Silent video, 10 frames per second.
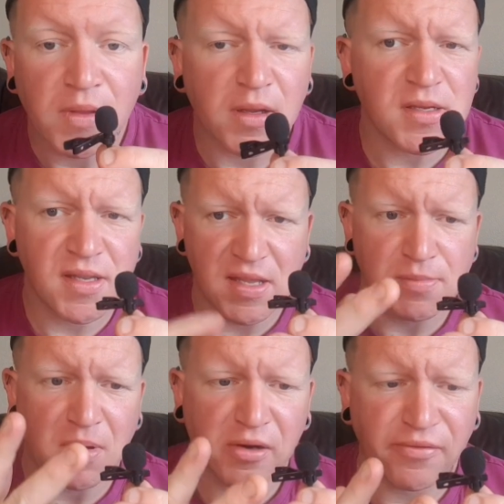Because
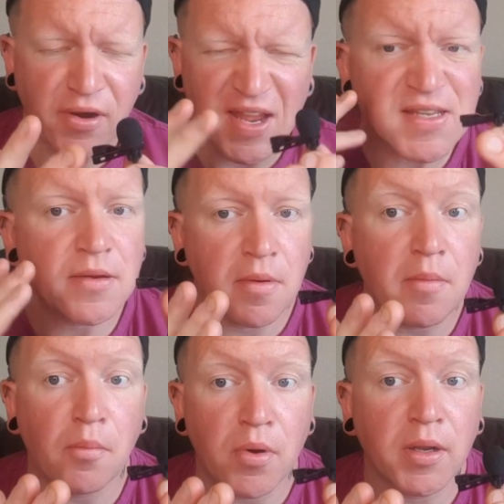this microphone
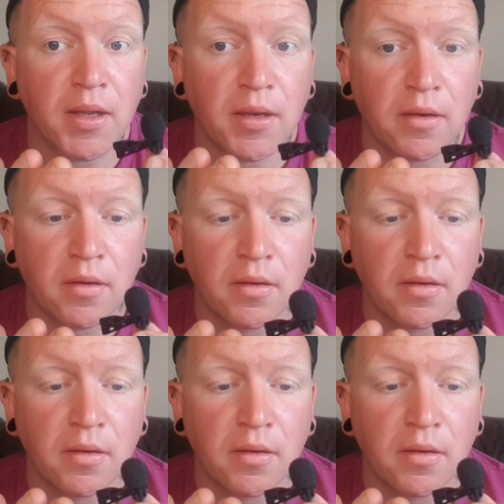isn't brilliant.